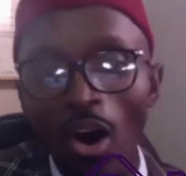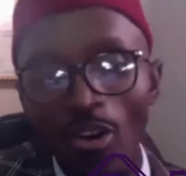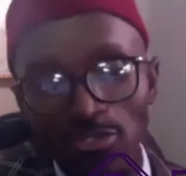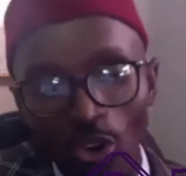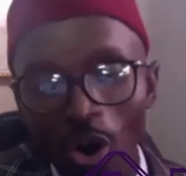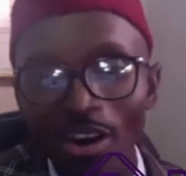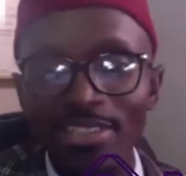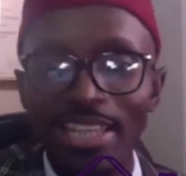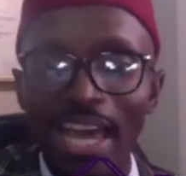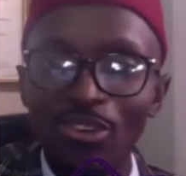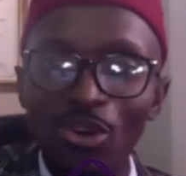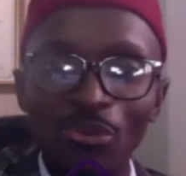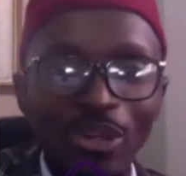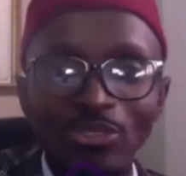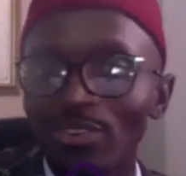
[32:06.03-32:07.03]
Of course, I
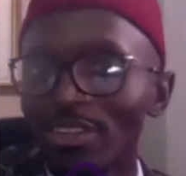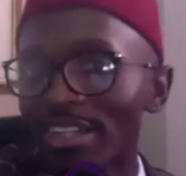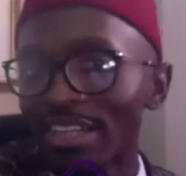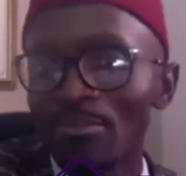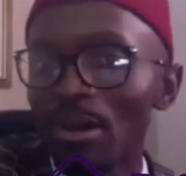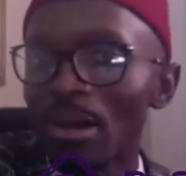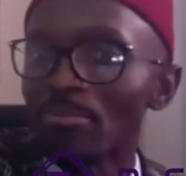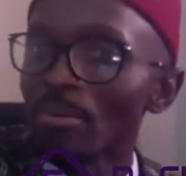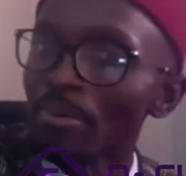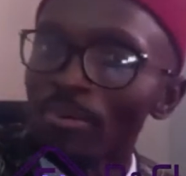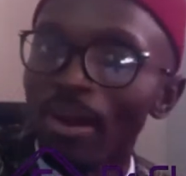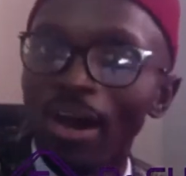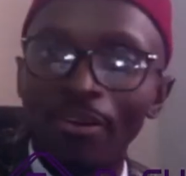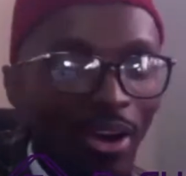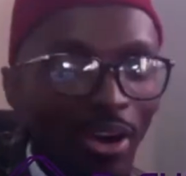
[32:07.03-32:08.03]
don't want to get
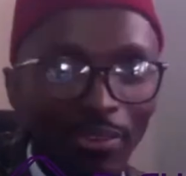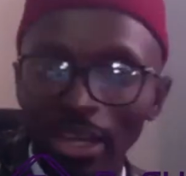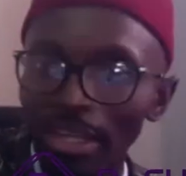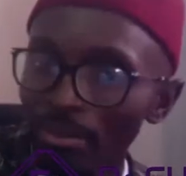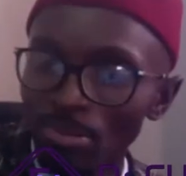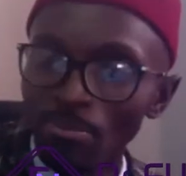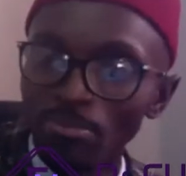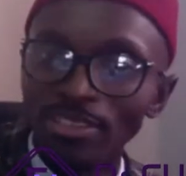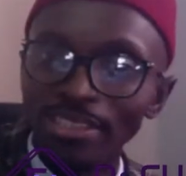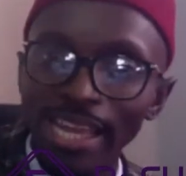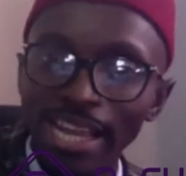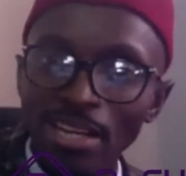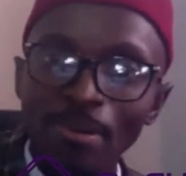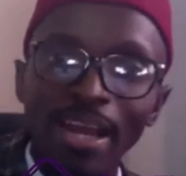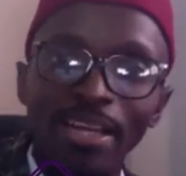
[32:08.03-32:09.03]
on other people's
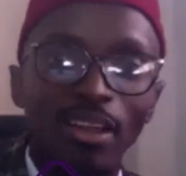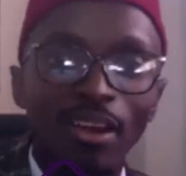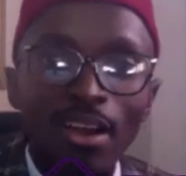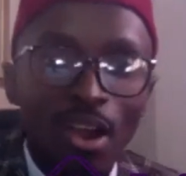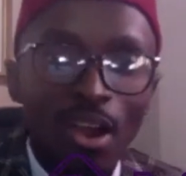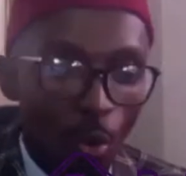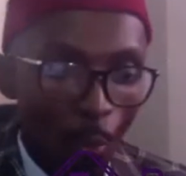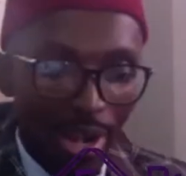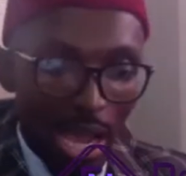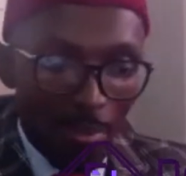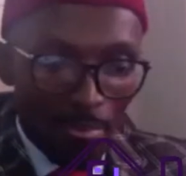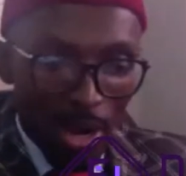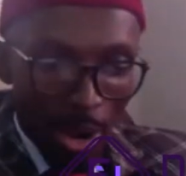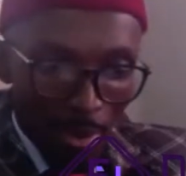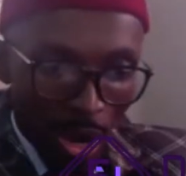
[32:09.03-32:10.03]
lane, but when
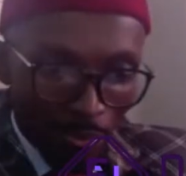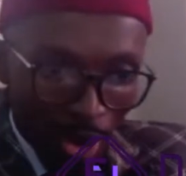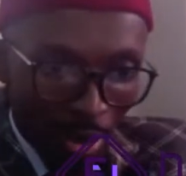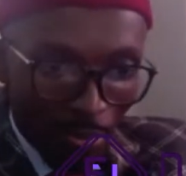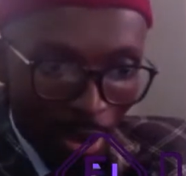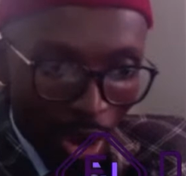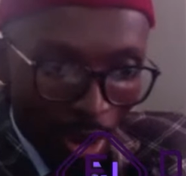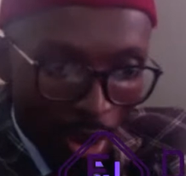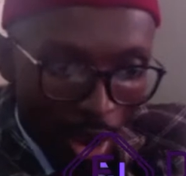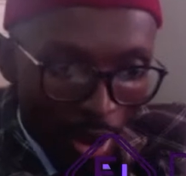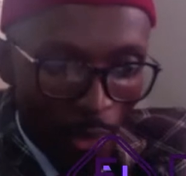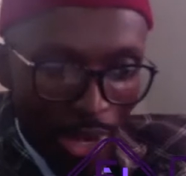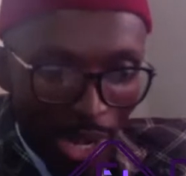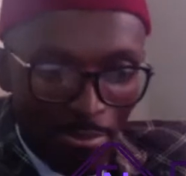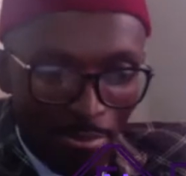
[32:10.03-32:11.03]
I'm
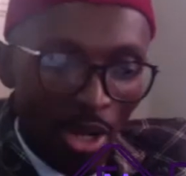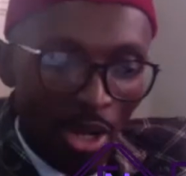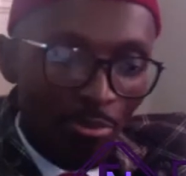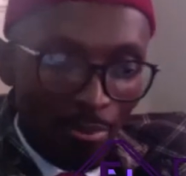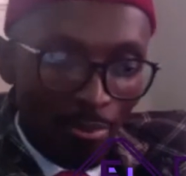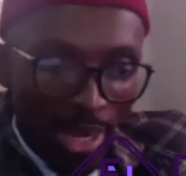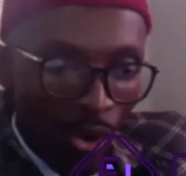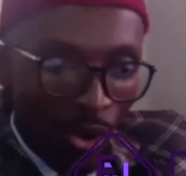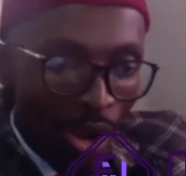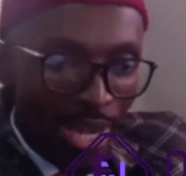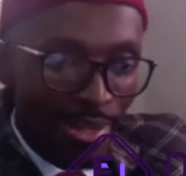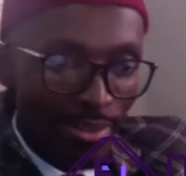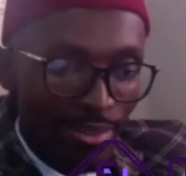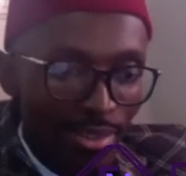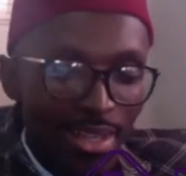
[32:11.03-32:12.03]
on my
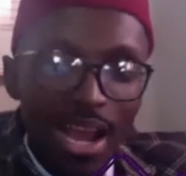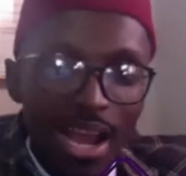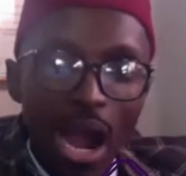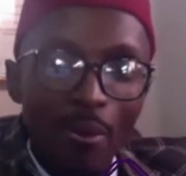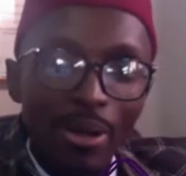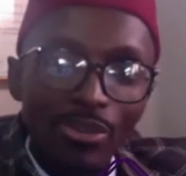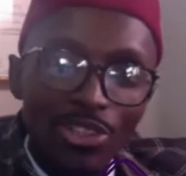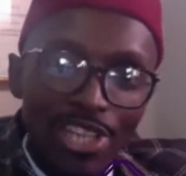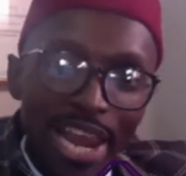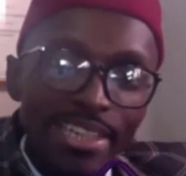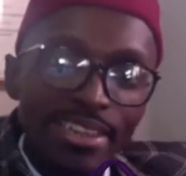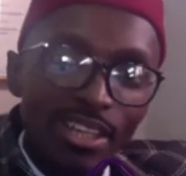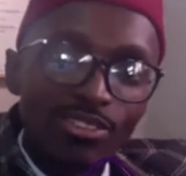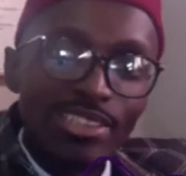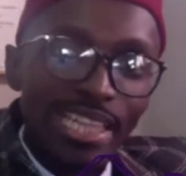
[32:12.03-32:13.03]
lane, I want to
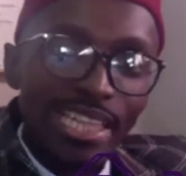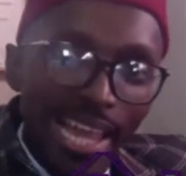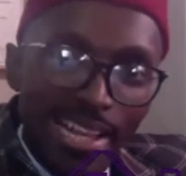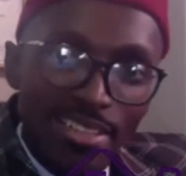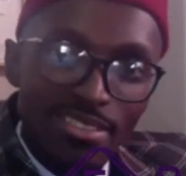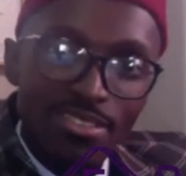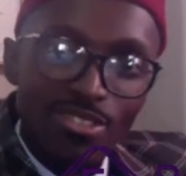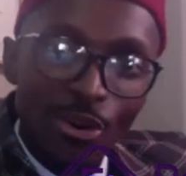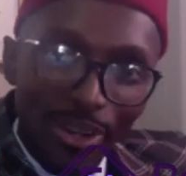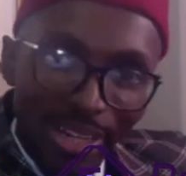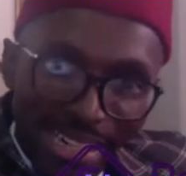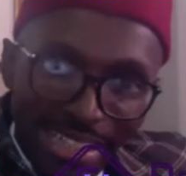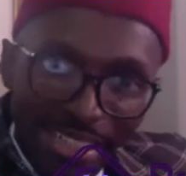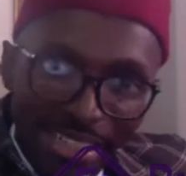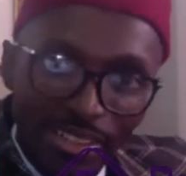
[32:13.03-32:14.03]
change those lanes
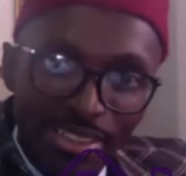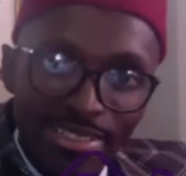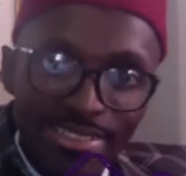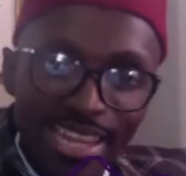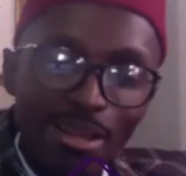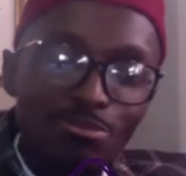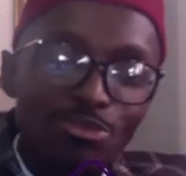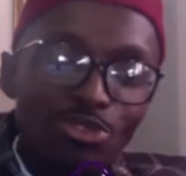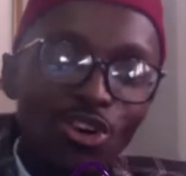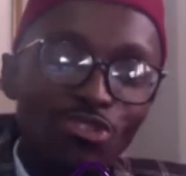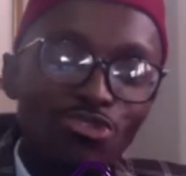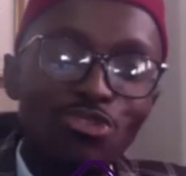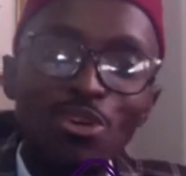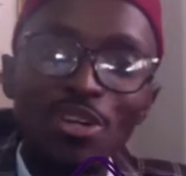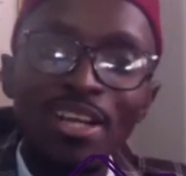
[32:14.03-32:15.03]
correctly in terms
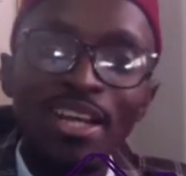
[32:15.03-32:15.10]
of